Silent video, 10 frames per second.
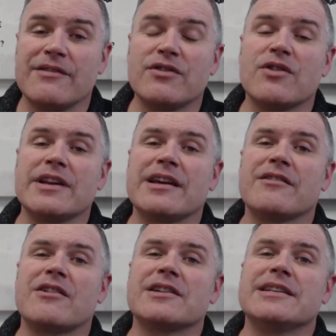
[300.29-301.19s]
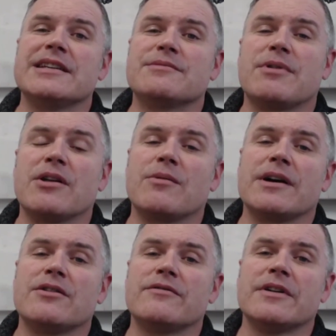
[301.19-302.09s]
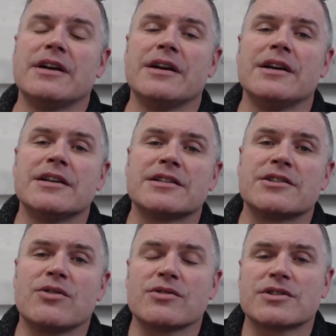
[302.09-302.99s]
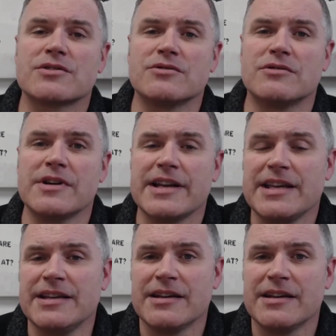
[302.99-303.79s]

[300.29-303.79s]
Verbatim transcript: if you've got any other ideas by the way of stocks or any